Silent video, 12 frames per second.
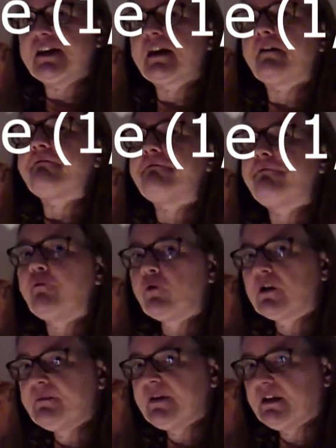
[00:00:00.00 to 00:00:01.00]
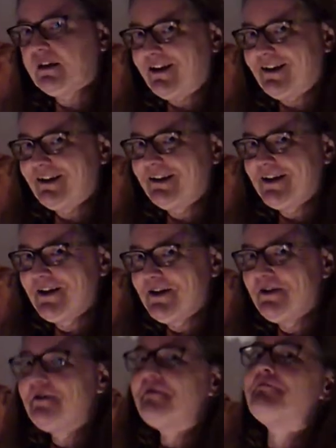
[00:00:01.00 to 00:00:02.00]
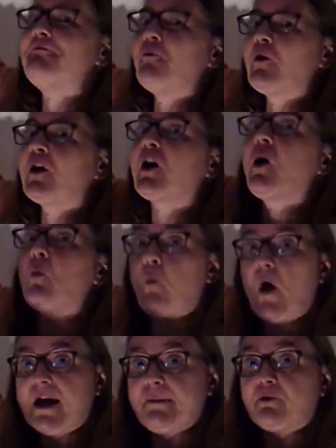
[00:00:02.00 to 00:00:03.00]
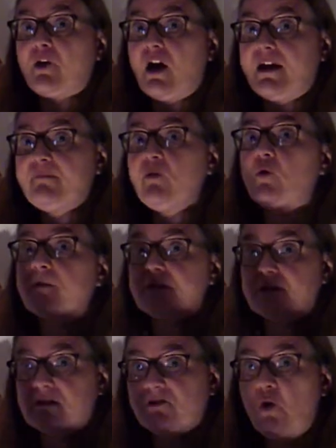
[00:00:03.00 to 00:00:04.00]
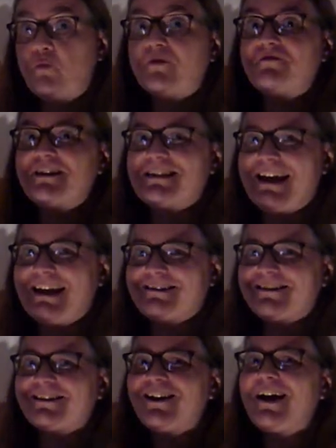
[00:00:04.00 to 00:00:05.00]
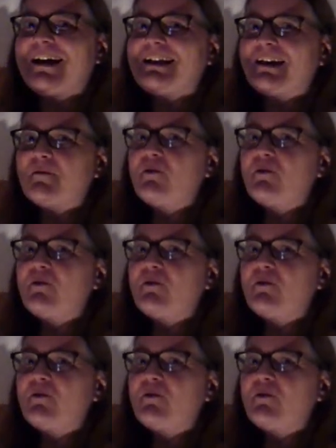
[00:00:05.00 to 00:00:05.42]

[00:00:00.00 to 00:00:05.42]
to get a formula for y prime, or the slope of the tangent line at a